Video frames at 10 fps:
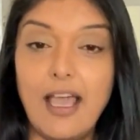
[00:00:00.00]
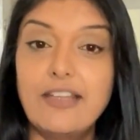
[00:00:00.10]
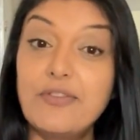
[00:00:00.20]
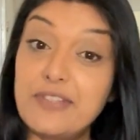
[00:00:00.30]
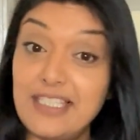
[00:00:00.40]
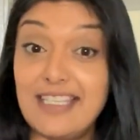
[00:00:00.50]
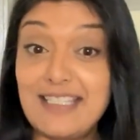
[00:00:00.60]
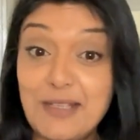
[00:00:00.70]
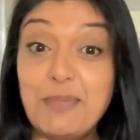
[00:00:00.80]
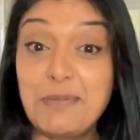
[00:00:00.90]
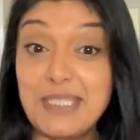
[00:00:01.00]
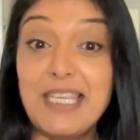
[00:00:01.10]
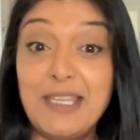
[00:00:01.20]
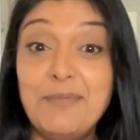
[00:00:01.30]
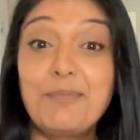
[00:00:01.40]
and obviously there's the
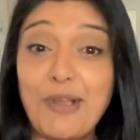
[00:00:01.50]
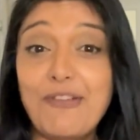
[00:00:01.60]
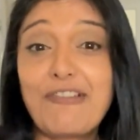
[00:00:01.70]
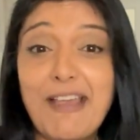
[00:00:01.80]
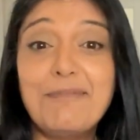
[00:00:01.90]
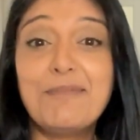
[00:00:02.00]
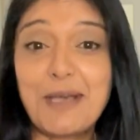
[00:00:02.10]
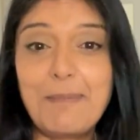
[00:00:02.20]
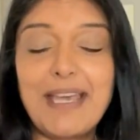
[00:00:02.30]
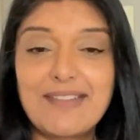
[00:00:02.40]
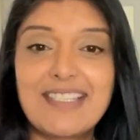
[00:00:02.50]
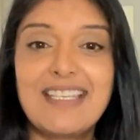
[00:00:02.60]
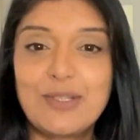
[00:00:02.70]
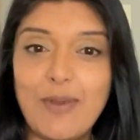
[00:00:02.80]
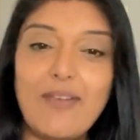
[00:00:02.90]
BBC program about
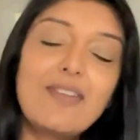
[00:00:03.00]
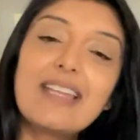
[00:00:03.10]
it as well,